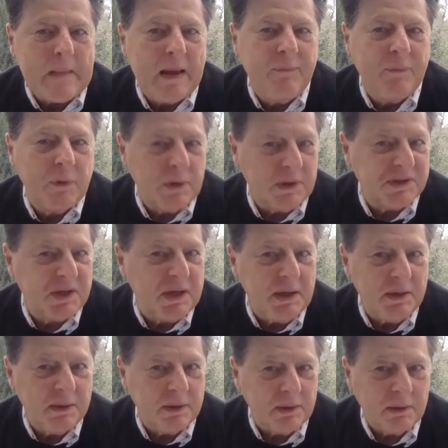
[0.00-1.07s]
if you're a
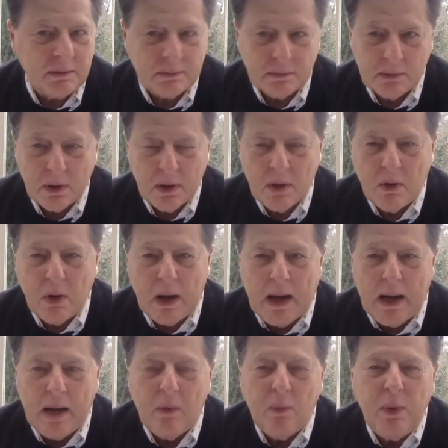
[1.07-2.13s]
skier,
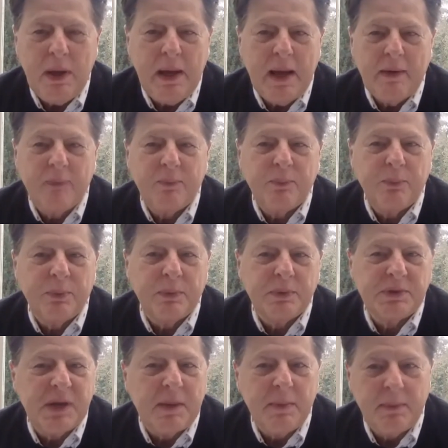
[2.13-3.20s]
we have
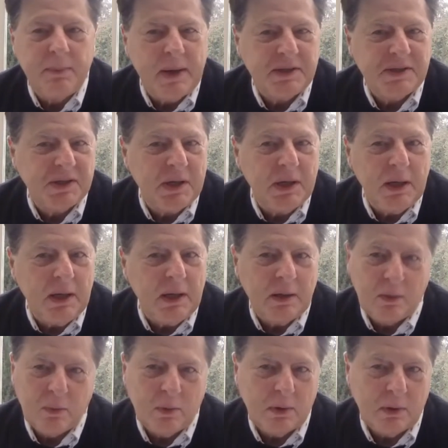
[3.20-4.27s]
some of the best skiing in
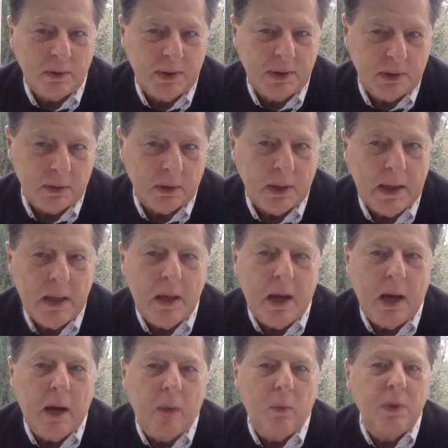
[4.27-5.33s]
the world here.
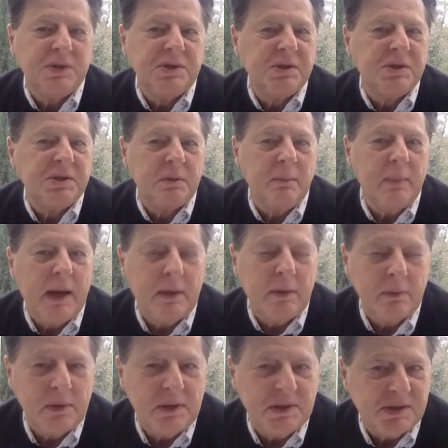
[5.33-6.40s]
Whistler
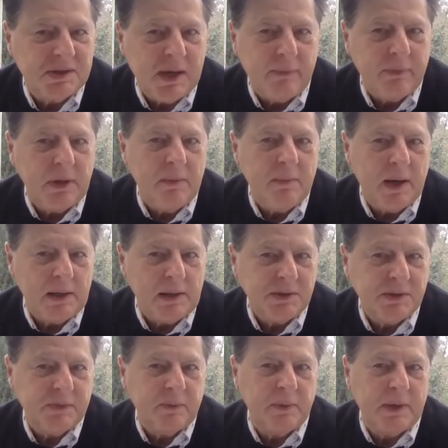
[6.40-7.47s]
Mountain is 70
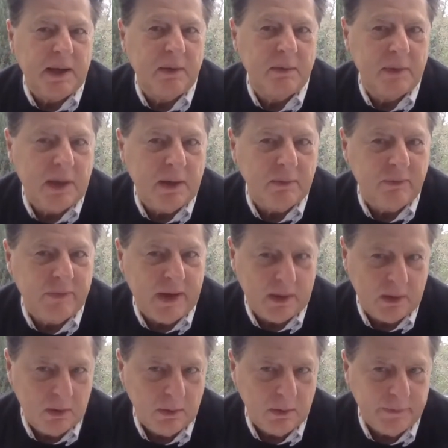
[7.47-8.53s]
miles from downtown
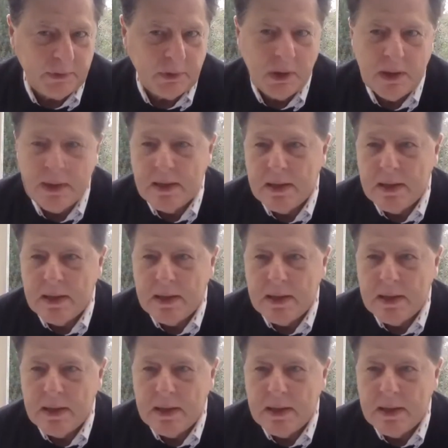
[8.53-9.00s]
Vancouver.